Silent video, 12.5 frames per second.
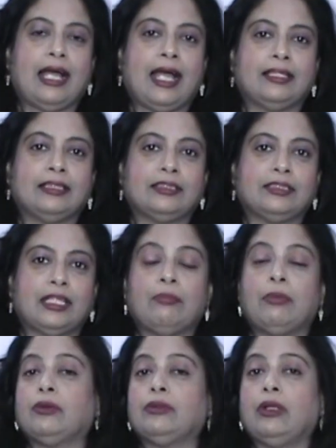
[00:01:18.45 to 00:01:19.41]
and
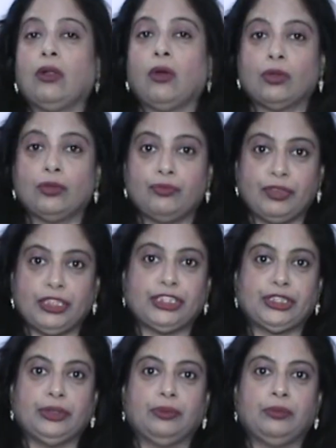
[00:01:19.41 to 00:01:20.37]
about Lord
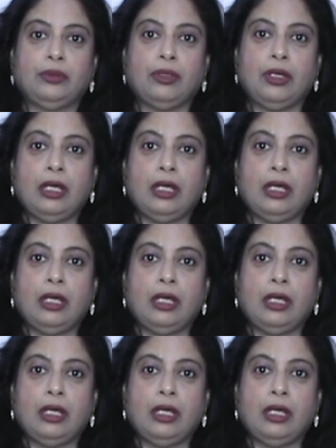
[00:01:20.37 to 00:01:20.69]
Vishnu.